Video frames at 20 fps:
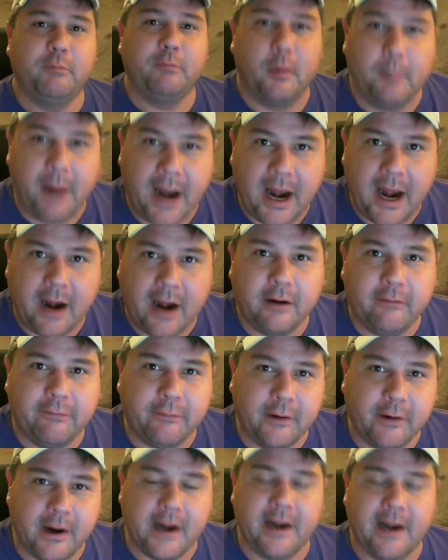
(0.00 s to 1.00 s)
Prepare
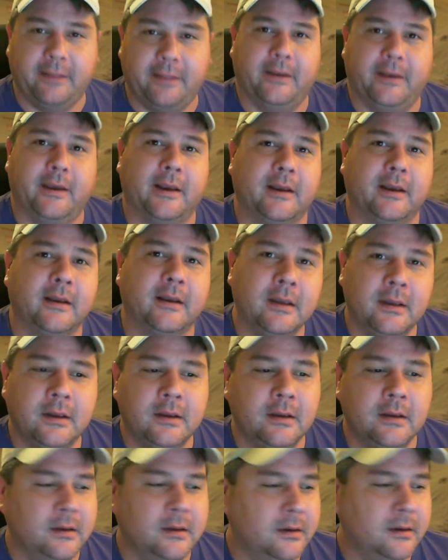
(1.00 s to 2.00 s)
for anything.
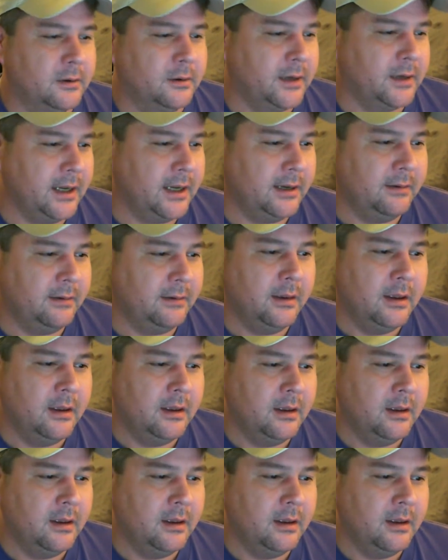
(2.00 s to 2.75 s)
Okay?